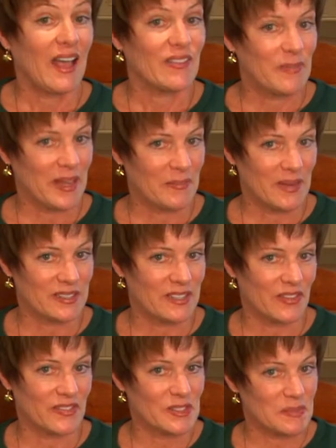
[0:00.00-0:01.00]
I've made
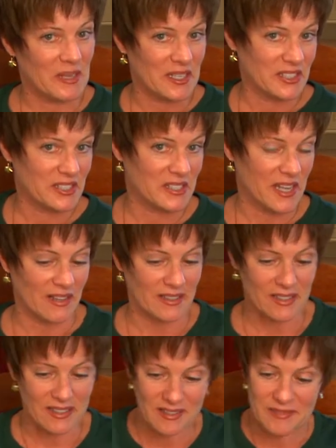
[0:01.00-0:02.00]
myself a spinach
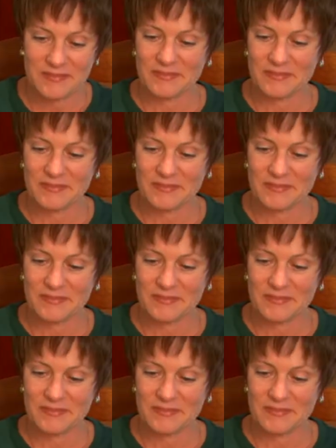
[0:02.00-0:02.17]
salad.